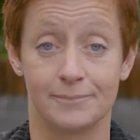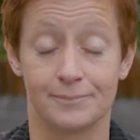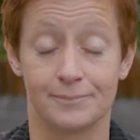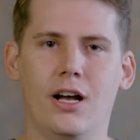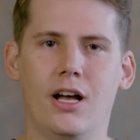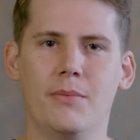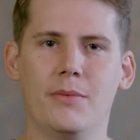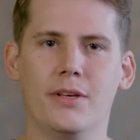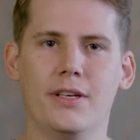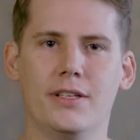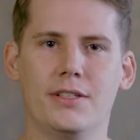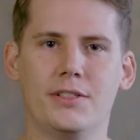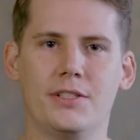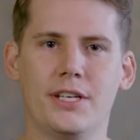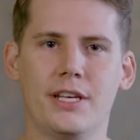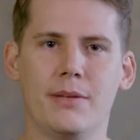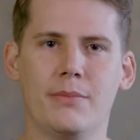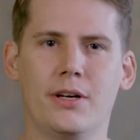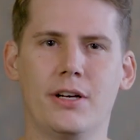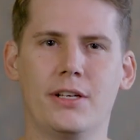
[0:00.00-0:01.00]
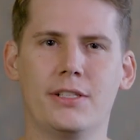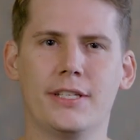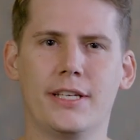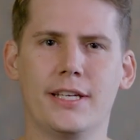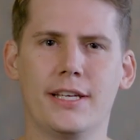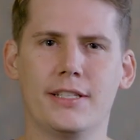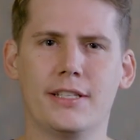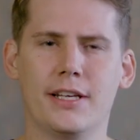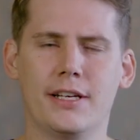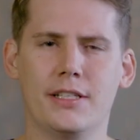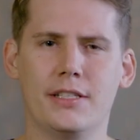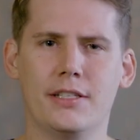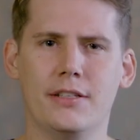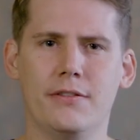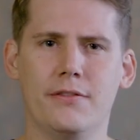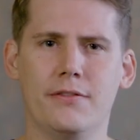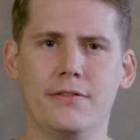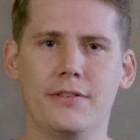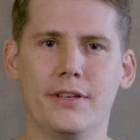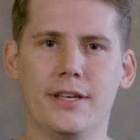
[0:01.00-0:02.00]
I'm a senior marketing
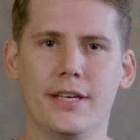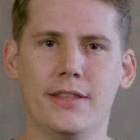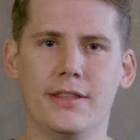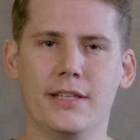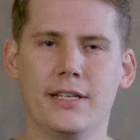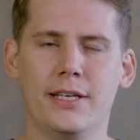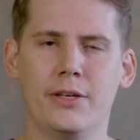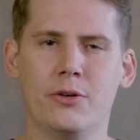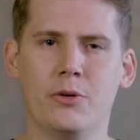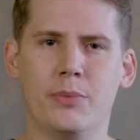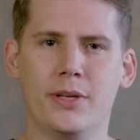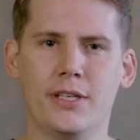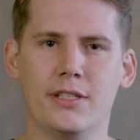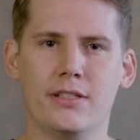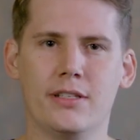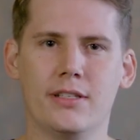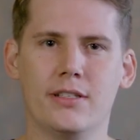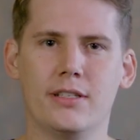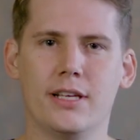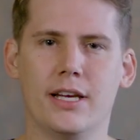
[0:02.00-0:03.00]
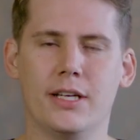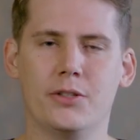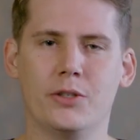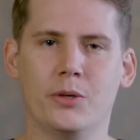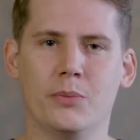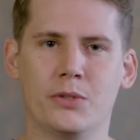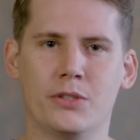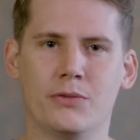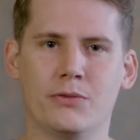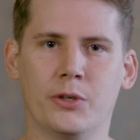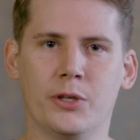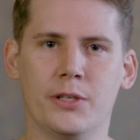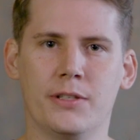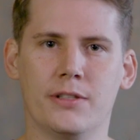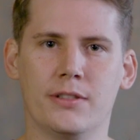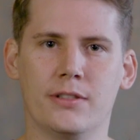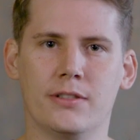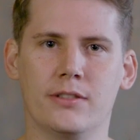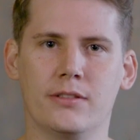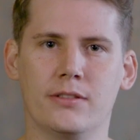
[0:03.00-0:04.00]
executive in the legal business at Thomson
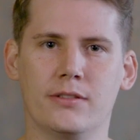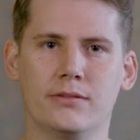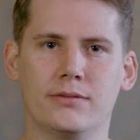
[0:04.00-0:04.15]
Reuters.